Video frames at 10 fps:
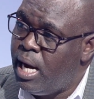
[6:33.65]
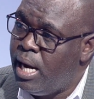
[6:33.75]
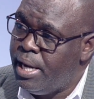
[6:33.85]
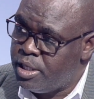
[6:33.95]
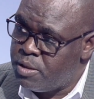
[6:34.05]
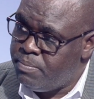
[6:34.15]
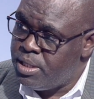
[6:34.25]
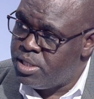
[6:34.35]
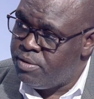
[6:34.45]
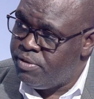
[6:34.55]
are
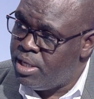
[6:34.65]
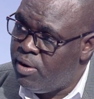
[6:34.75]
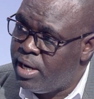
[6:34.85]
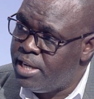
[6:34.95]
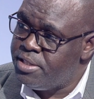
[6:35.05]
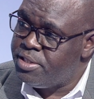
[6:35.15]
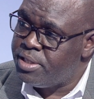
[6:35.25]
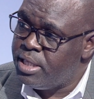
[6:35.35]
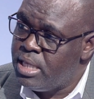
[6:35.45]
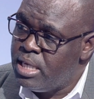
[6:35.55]
expensive in our country,